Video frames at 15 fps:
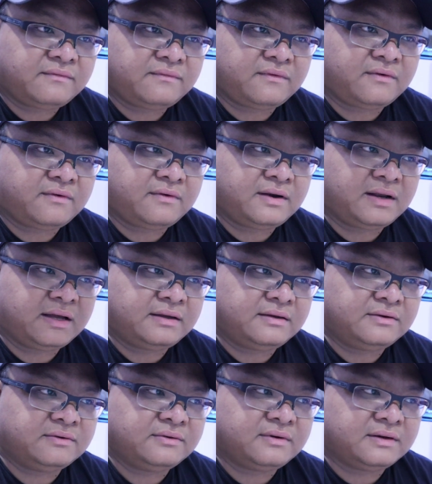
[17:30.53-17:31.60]
for like
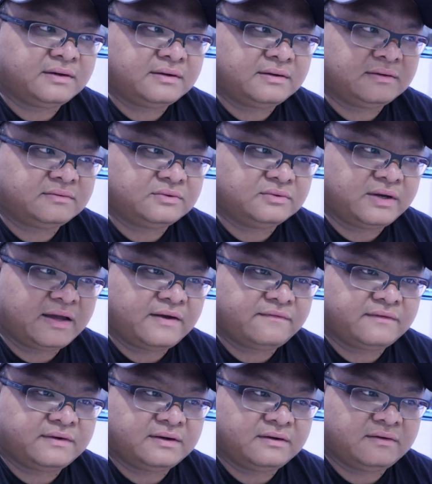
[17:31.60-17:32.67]
to
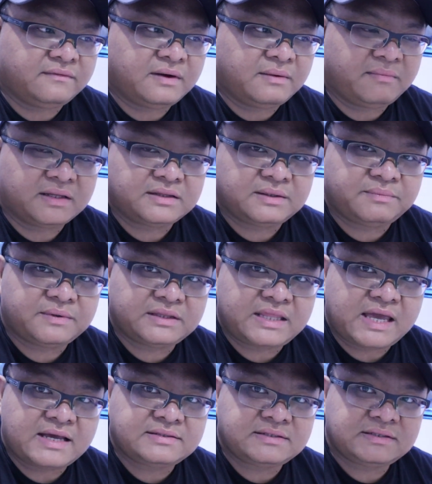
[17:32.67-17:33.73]
have a multiple
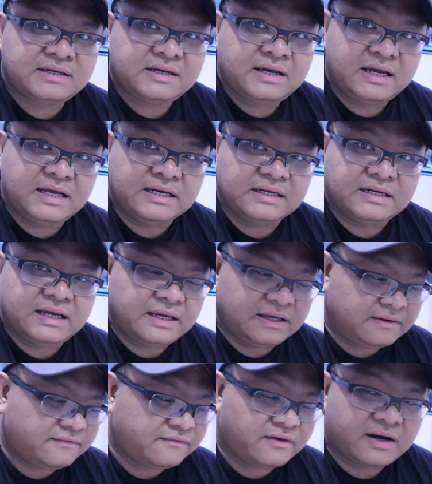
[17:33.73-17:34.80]
tests in a day
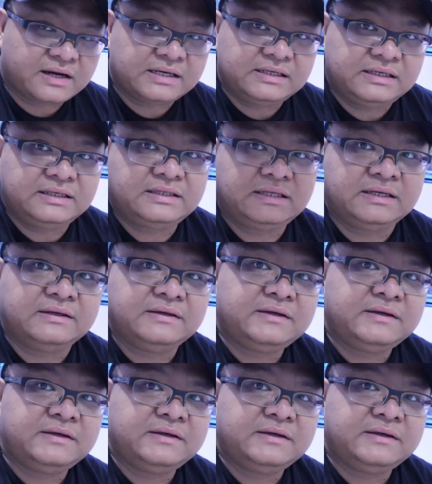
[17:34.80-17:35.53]
for alkalinity,